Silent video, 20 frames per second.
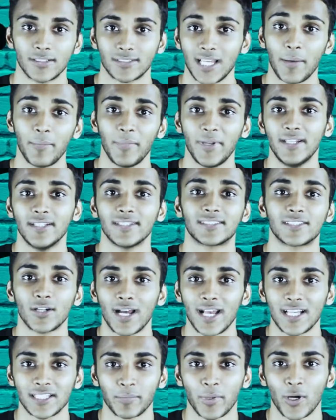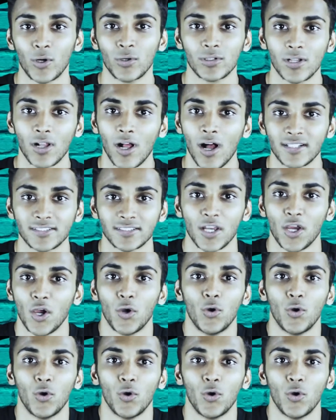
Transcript: Does that mean he still has bone claws?